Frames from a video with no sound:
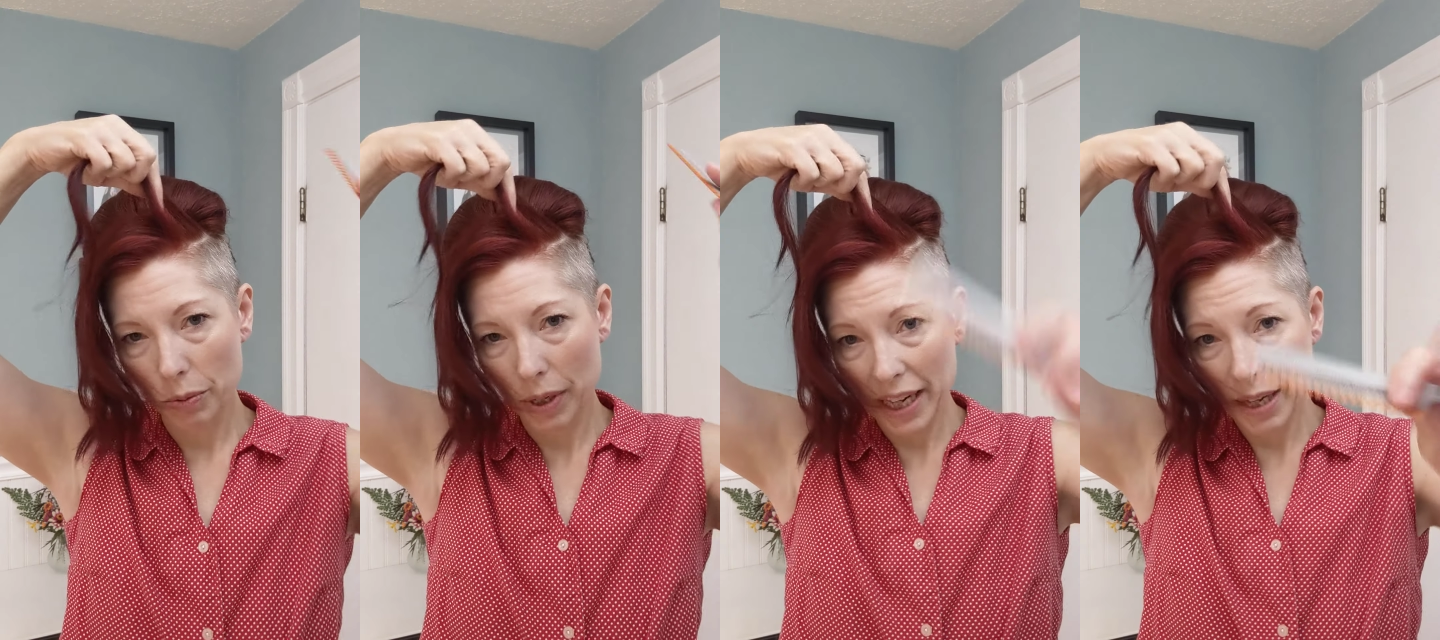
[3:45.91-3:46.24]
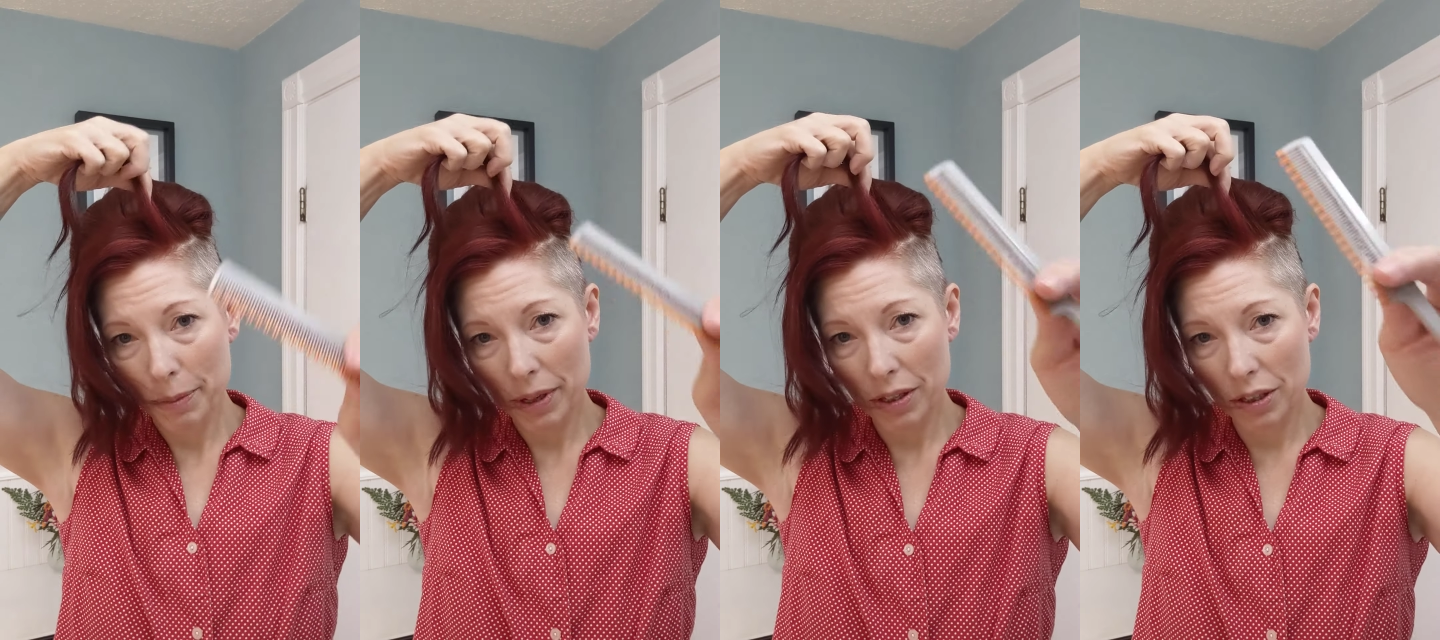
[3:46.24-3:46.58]
What I
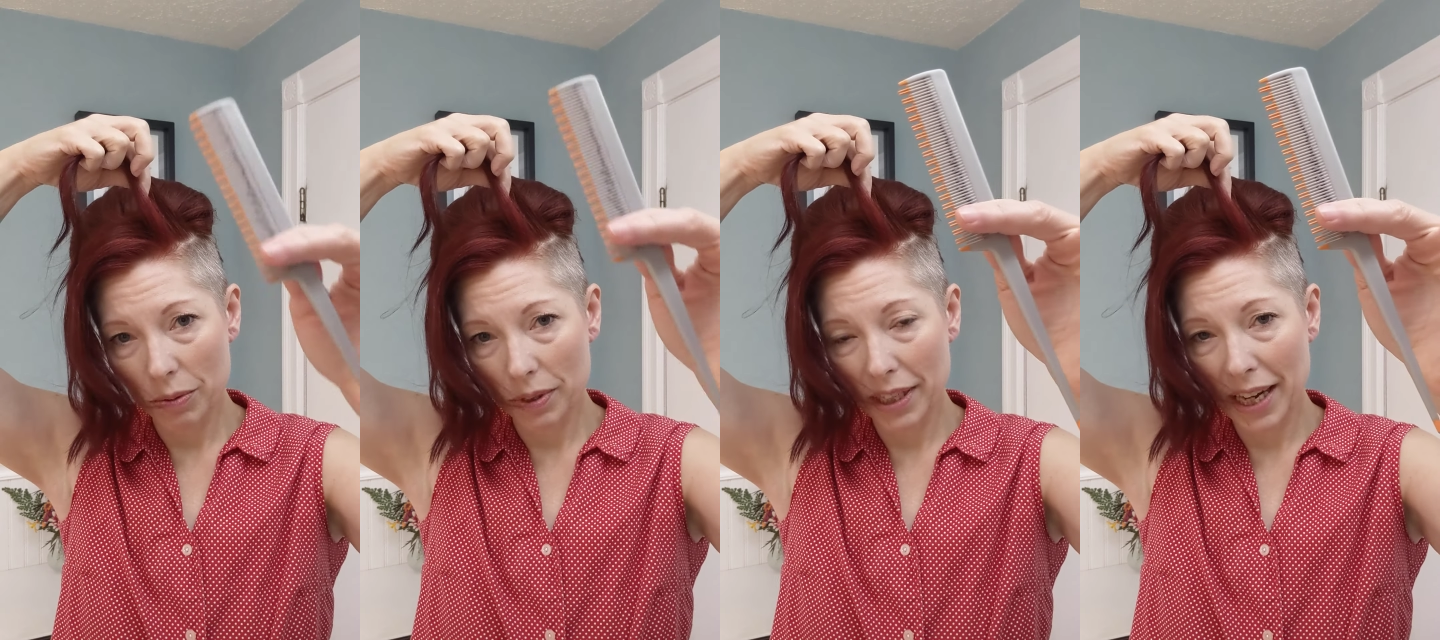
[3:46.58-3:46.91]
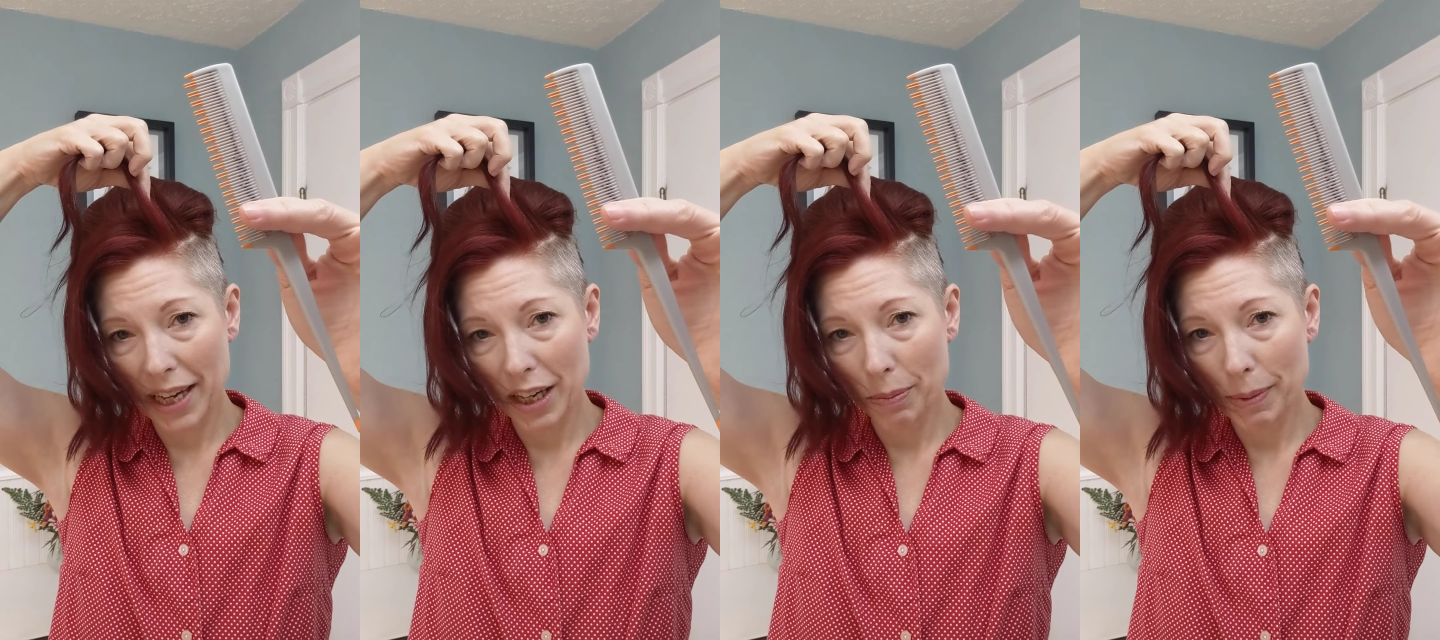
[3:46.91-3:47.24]
am going to do is
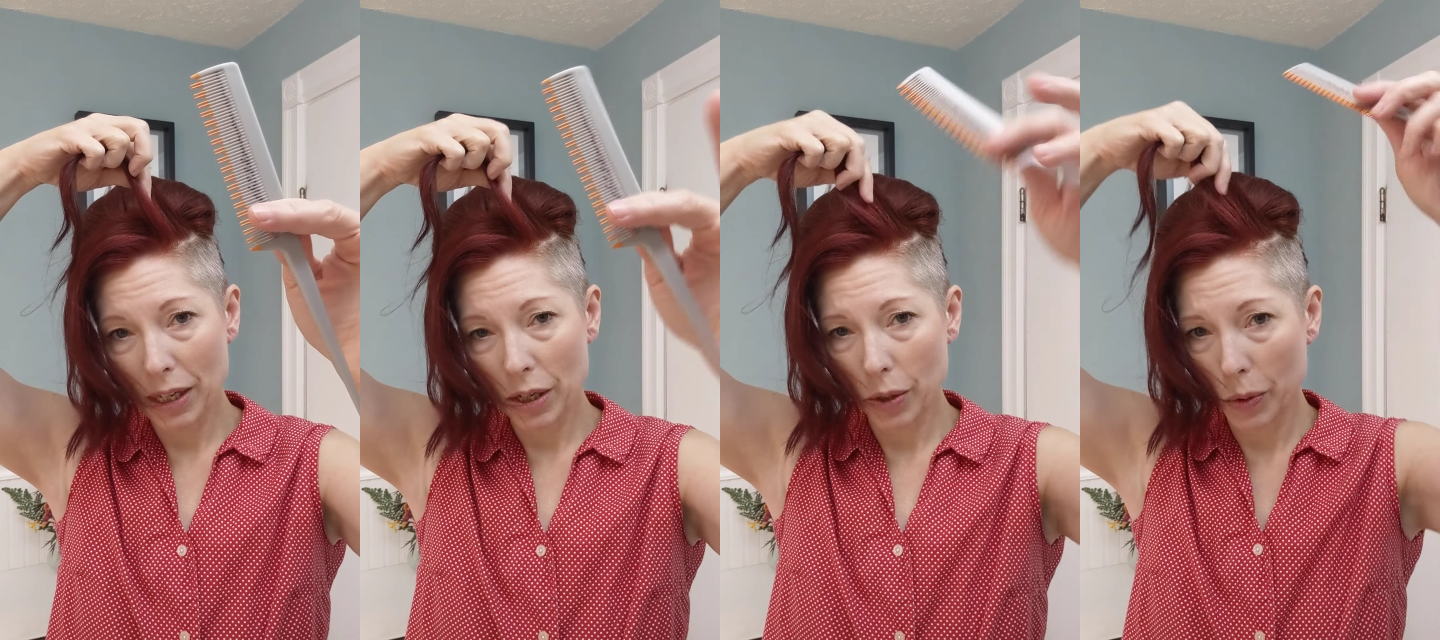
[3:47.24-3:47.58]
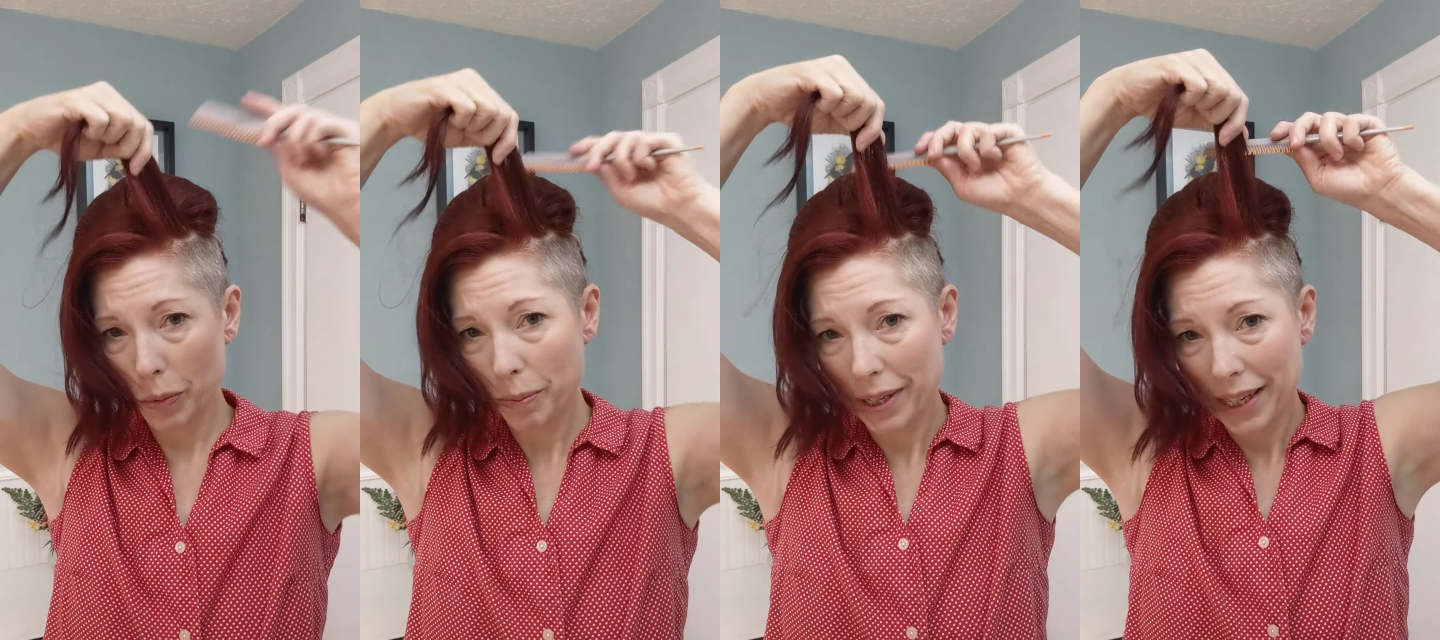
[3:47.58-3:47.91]
take my
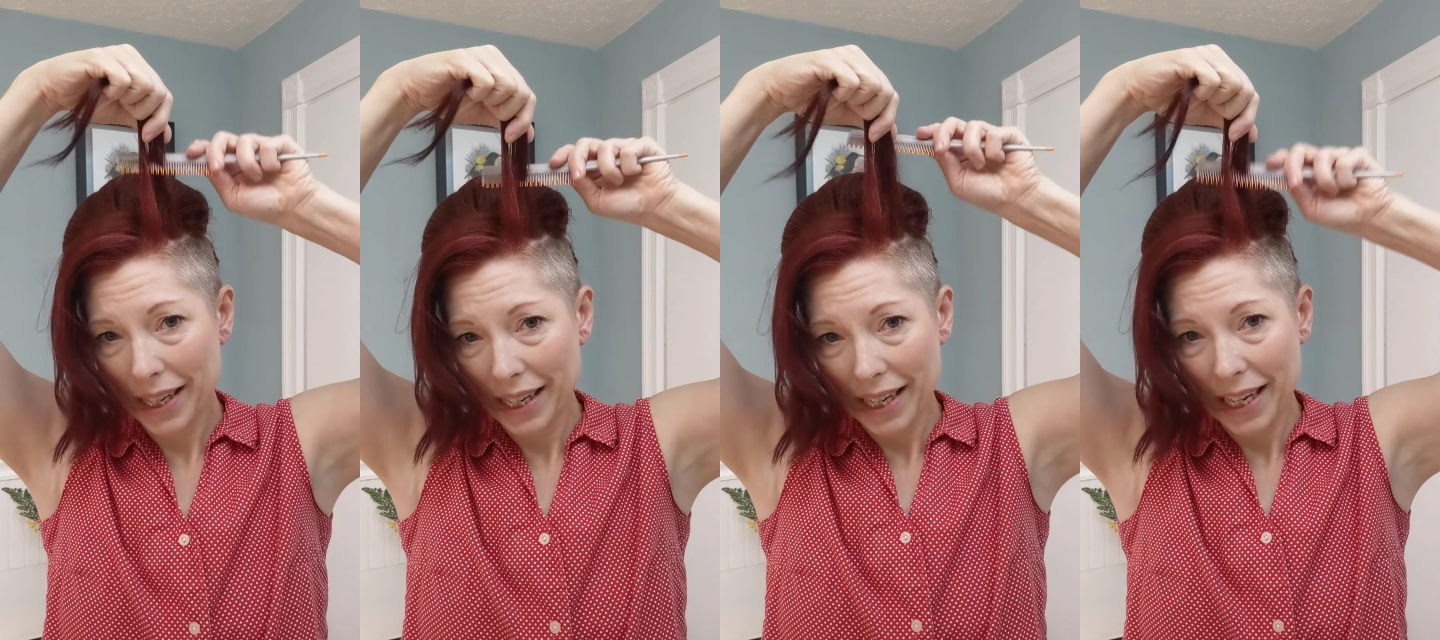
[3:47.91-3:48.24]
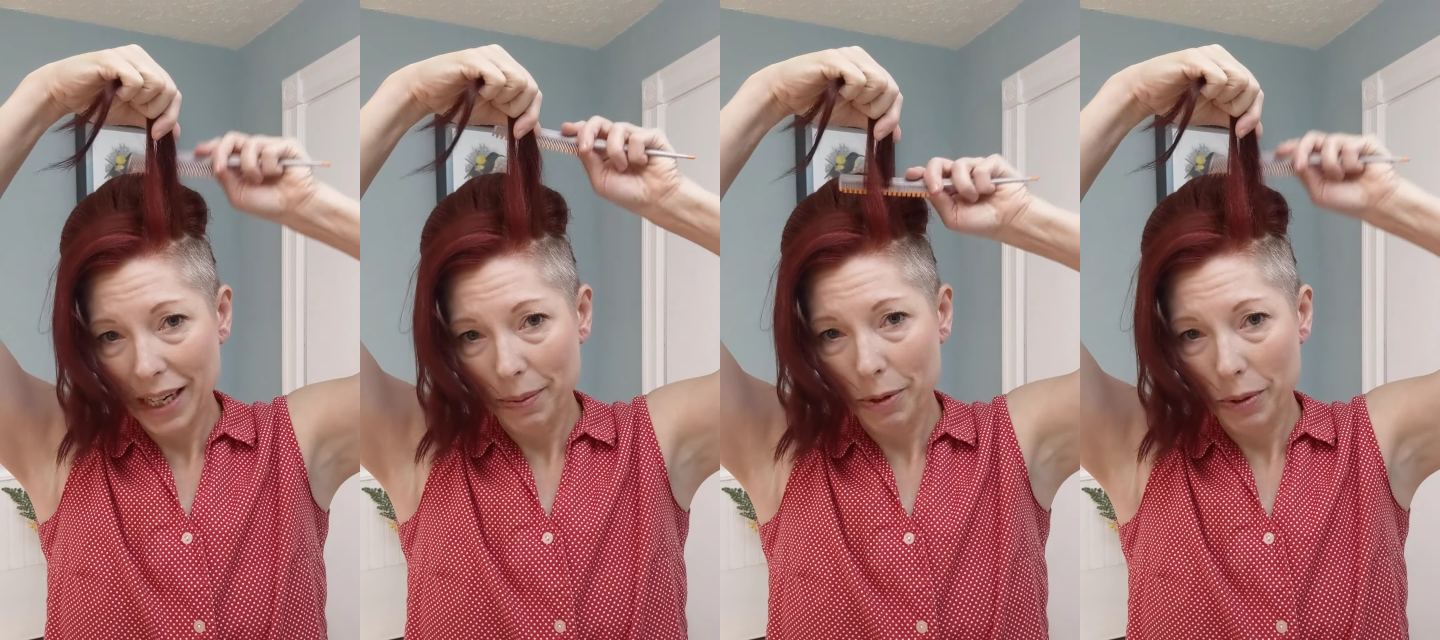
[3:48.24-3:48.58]
comb,
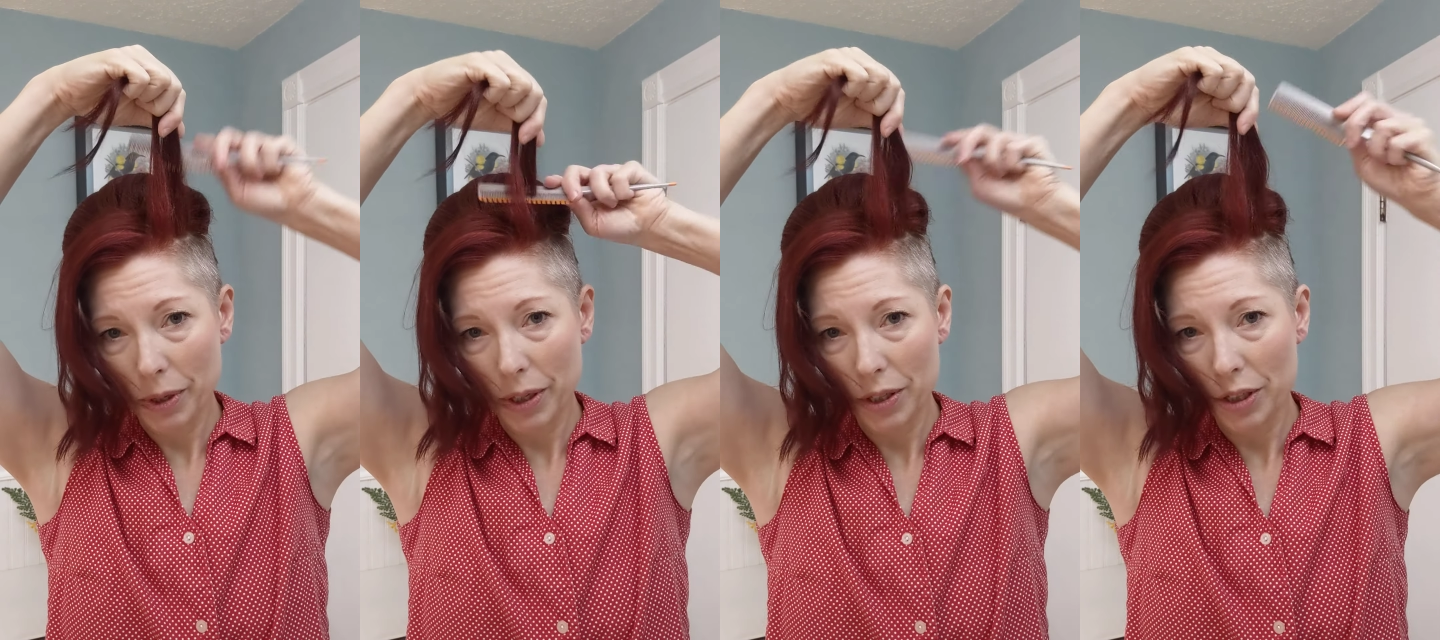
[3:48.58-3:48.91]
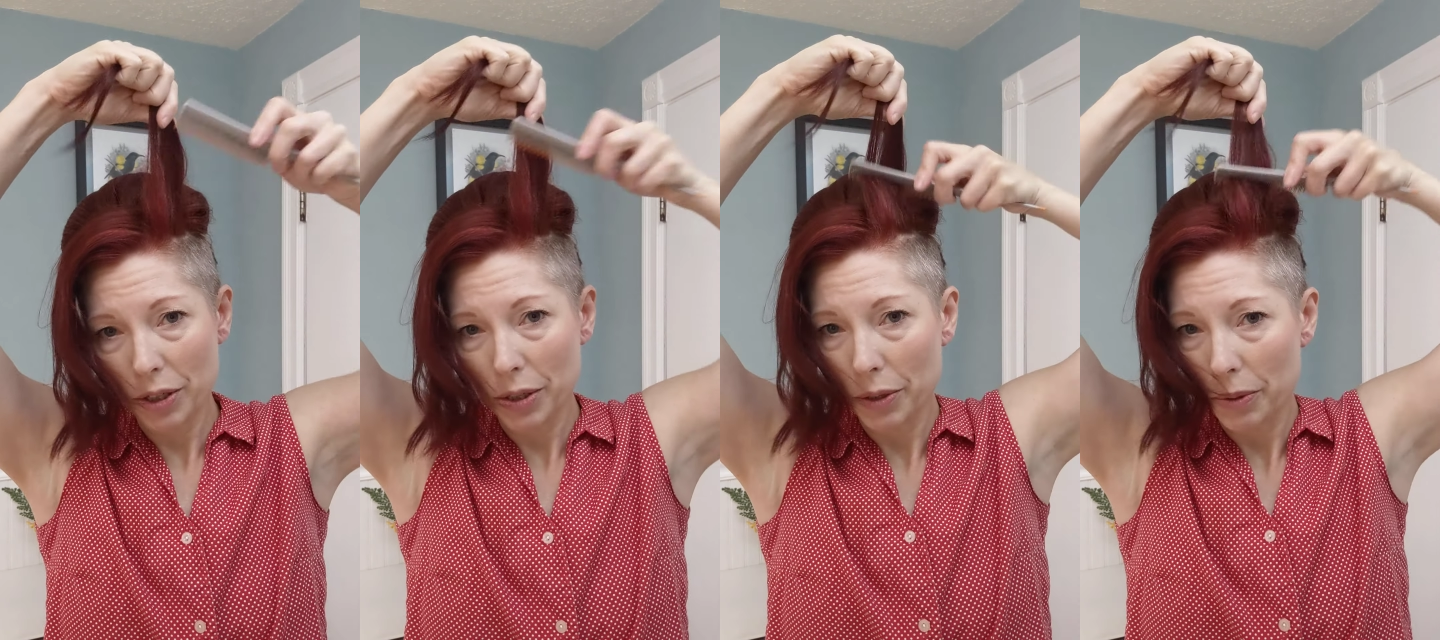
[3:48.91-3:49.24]
and I'm going
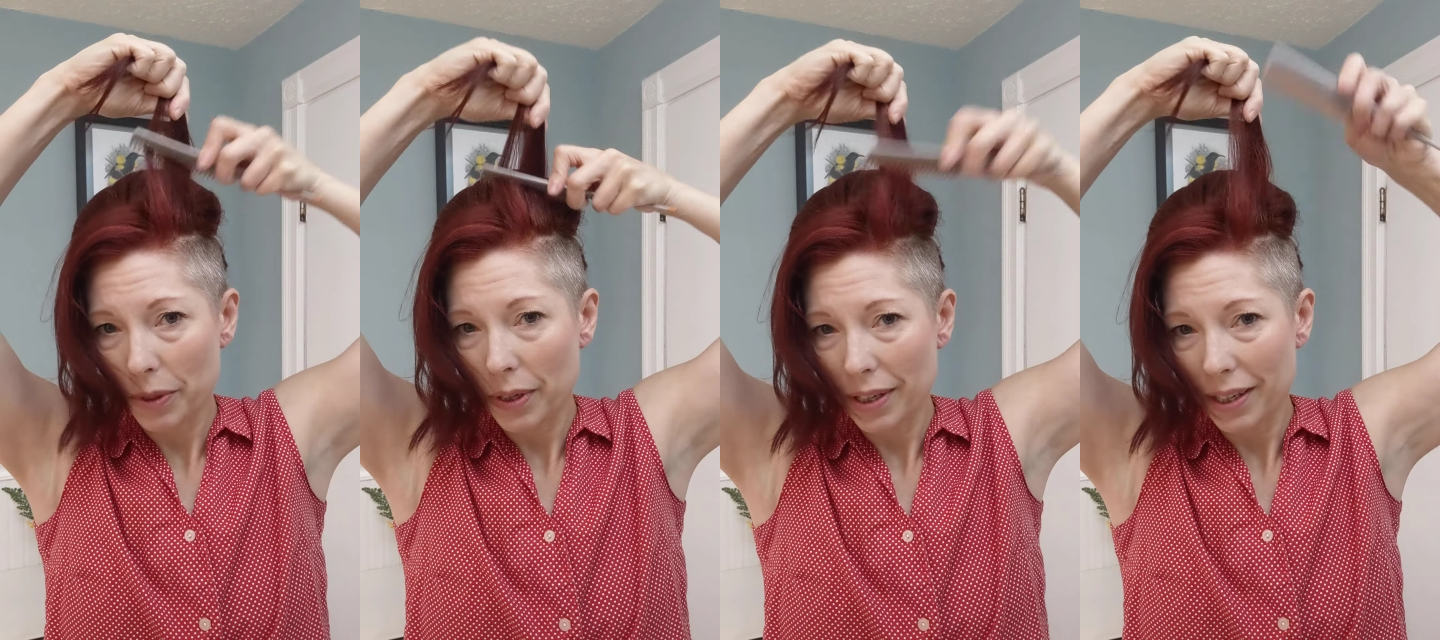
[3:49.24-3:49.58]
to